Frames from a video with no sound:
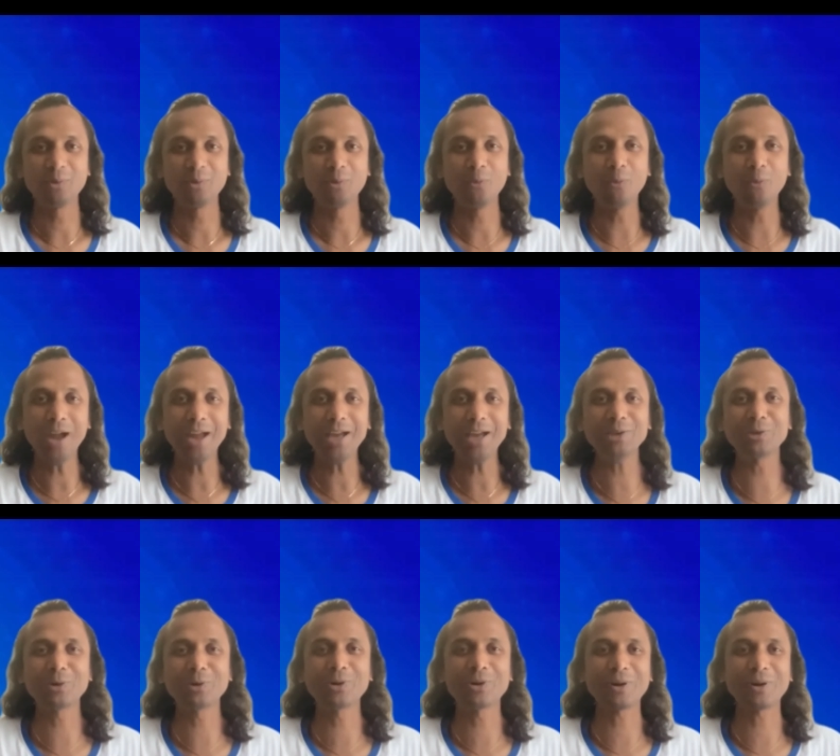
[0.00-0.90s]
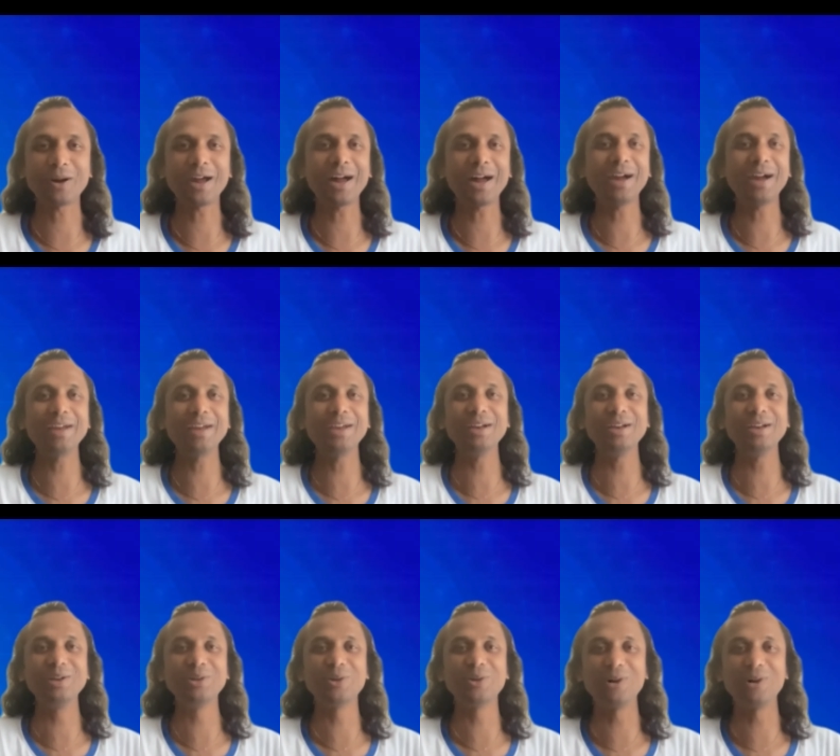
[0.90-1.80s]
Why to cry
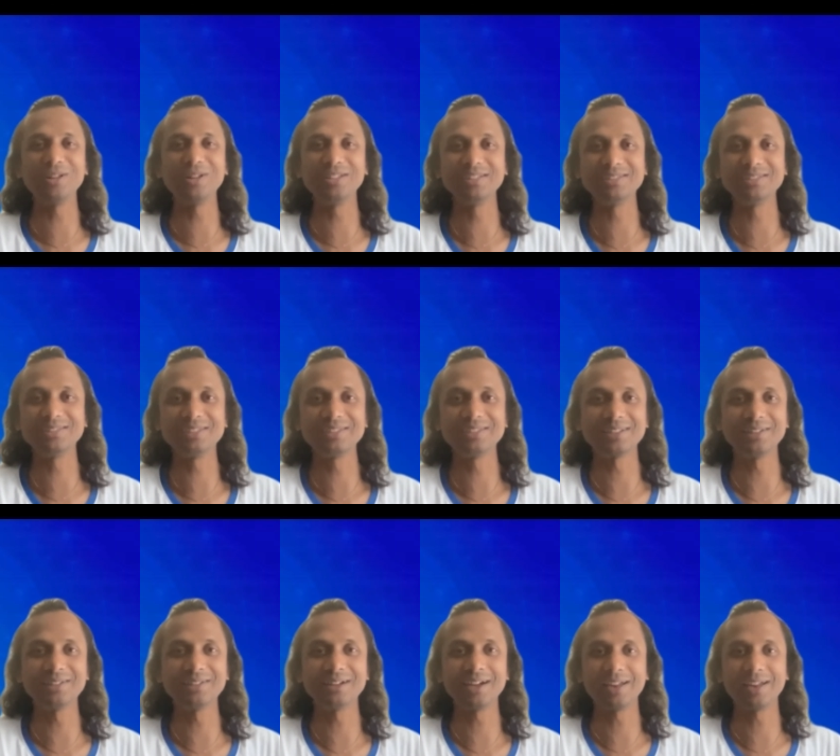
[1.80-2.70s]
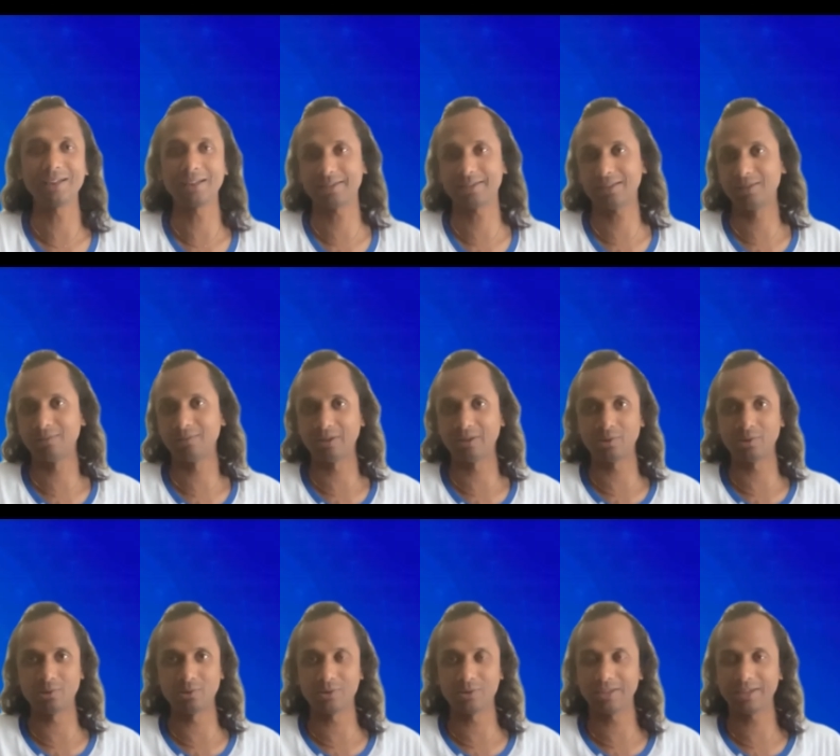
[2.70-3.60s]
and do all these things and die? Like anyway,
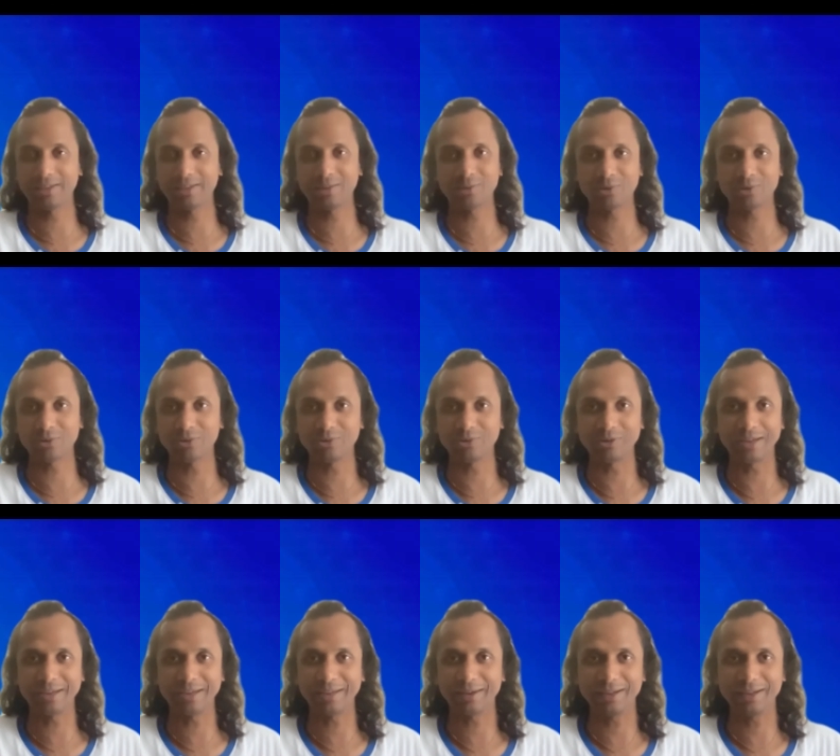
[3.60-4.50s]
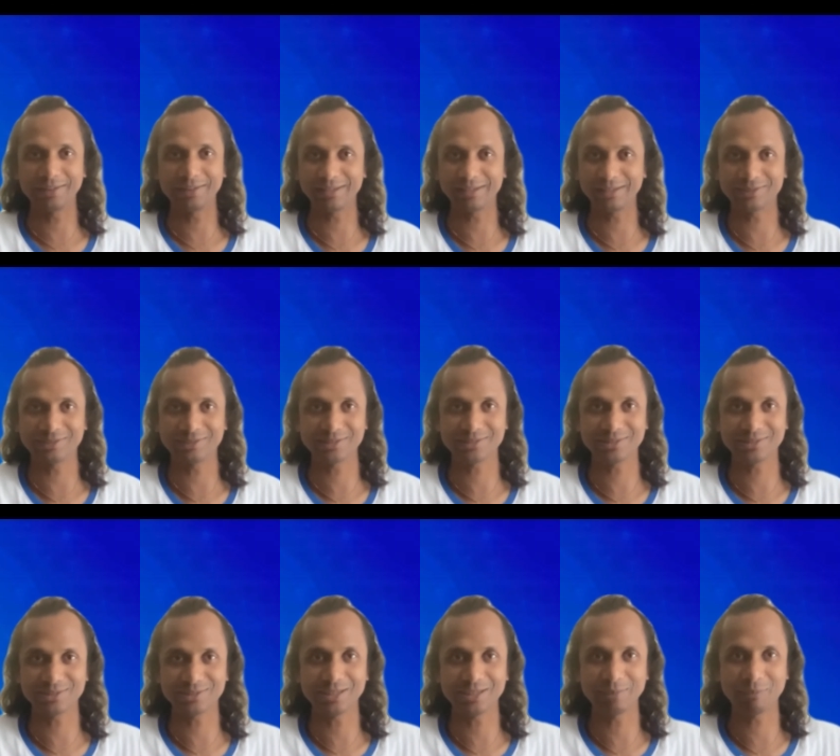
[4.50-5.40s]
like you're going to die, right? Like
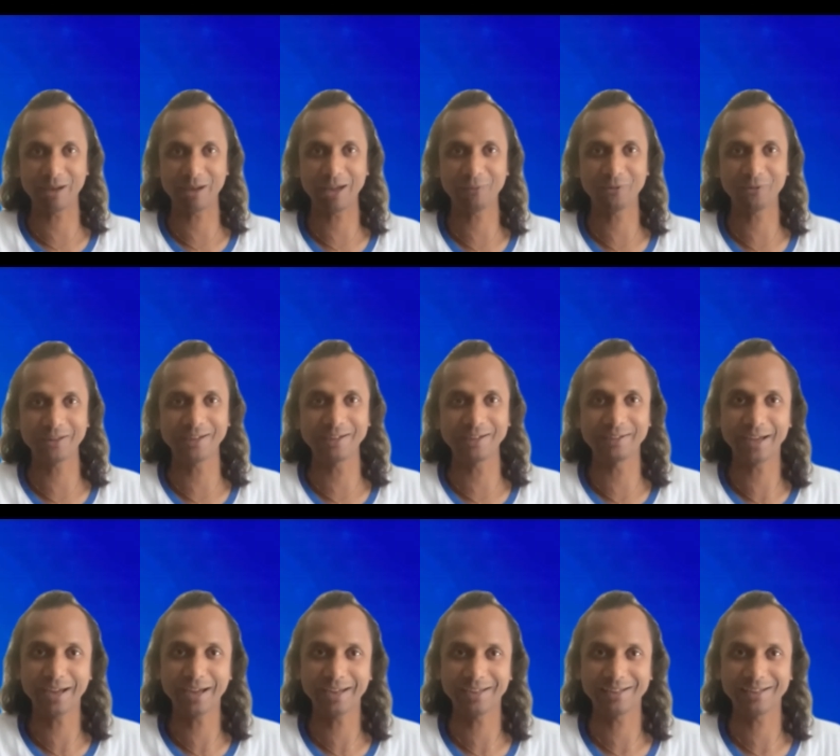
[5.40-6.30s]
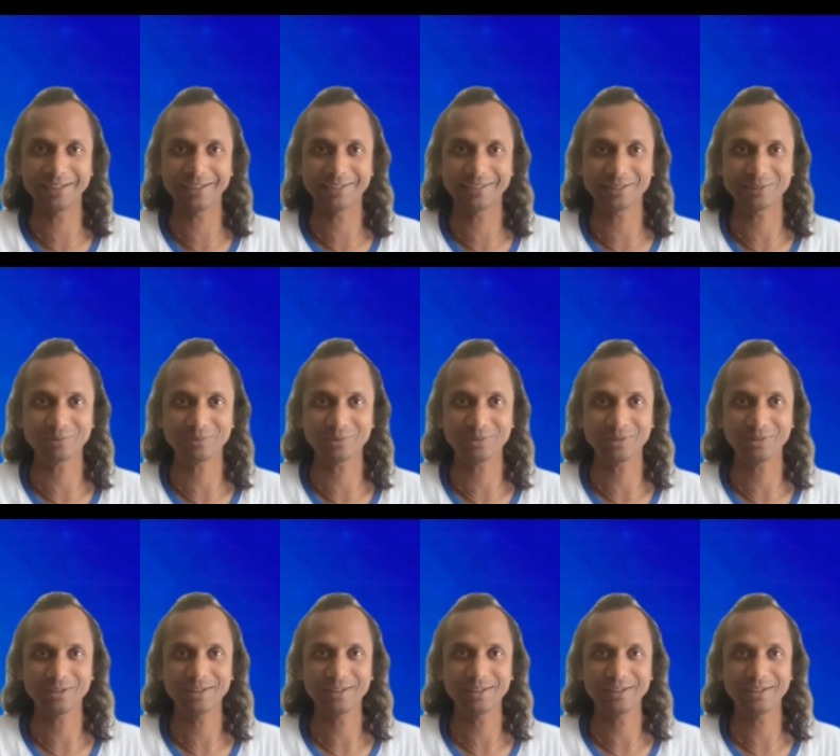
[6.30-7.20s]
just keep laughing and die like that one,
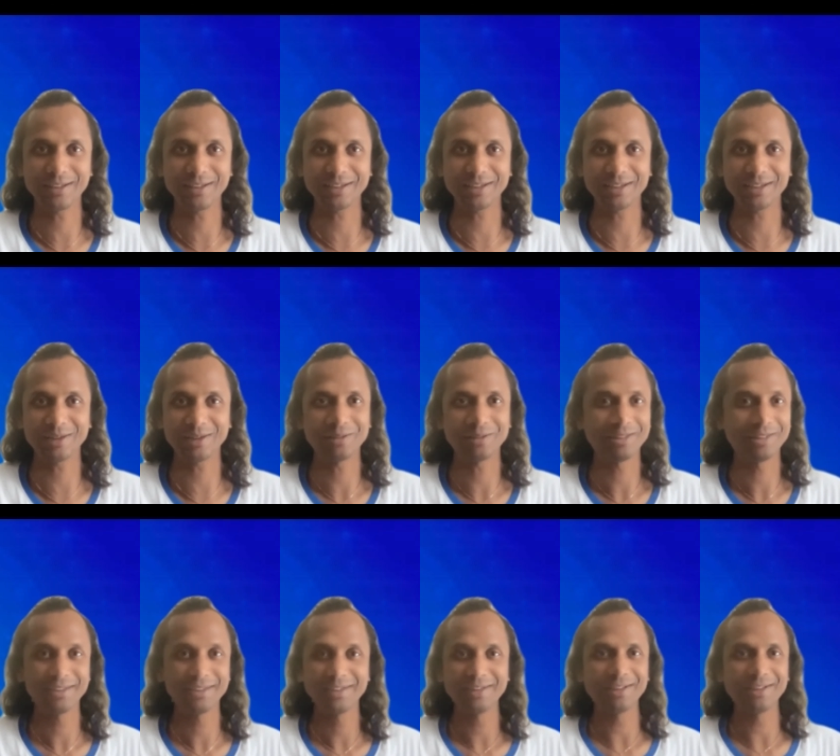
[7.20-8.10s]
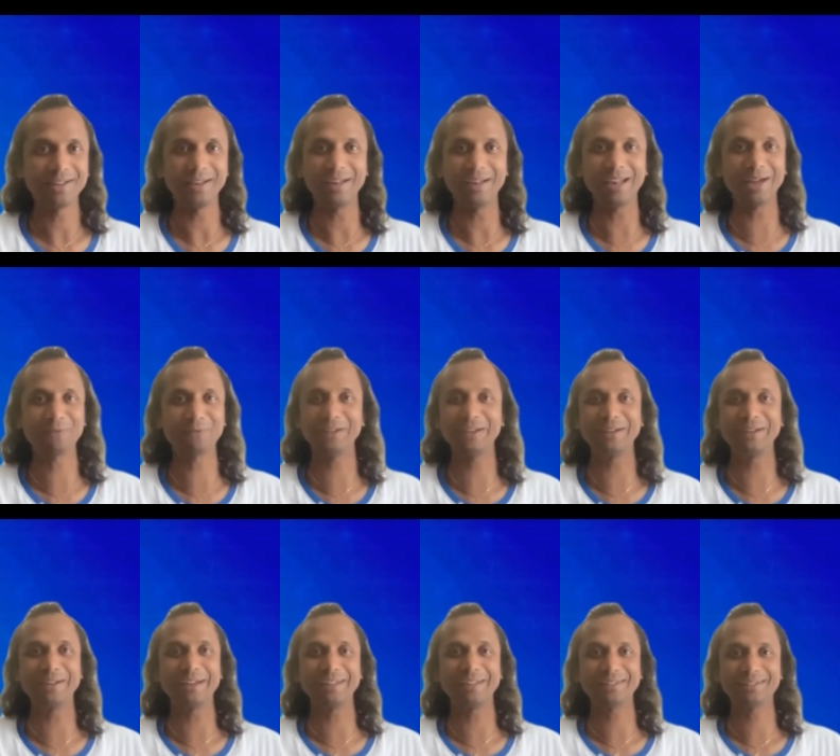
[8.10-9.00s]
like a laughing
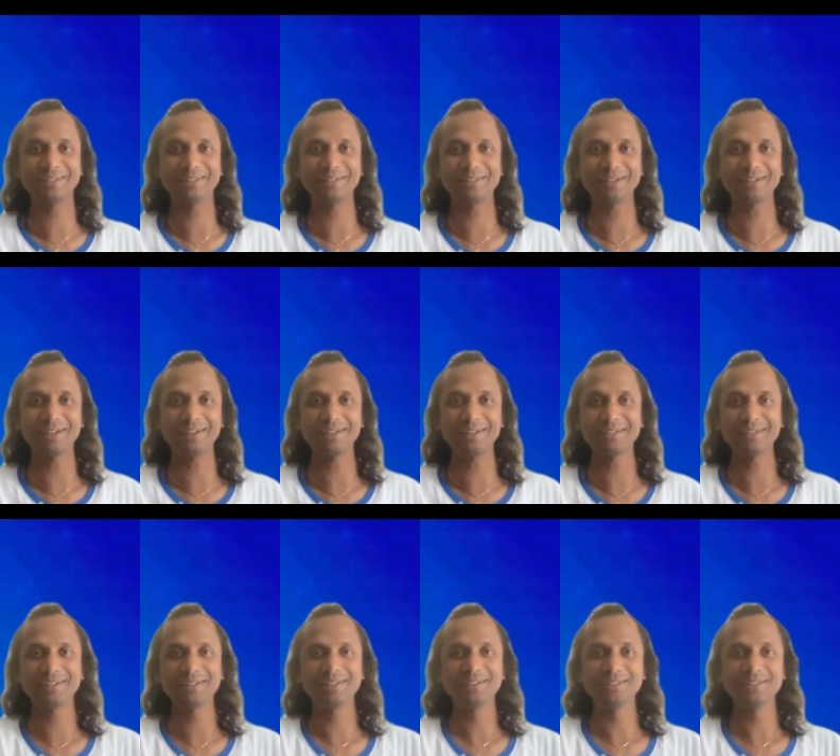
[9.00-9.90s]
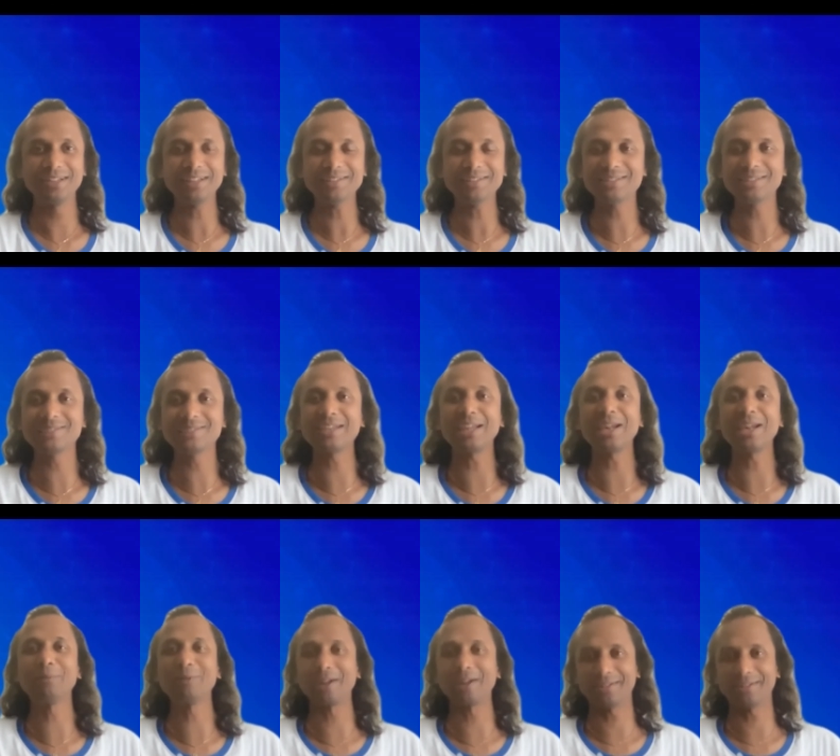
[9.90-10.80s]
death. right? Let's
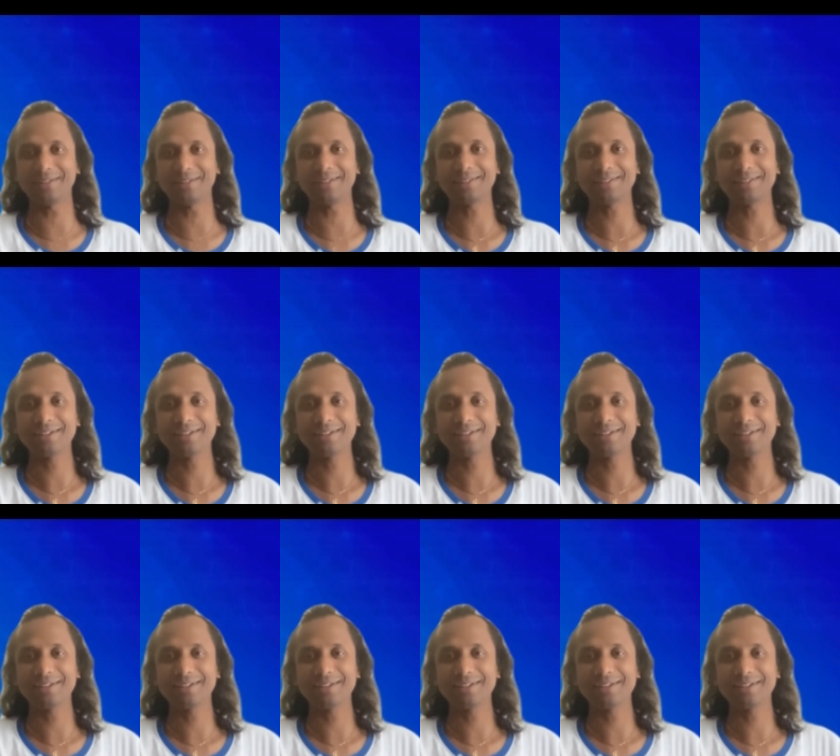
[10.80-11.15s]
celebrate it.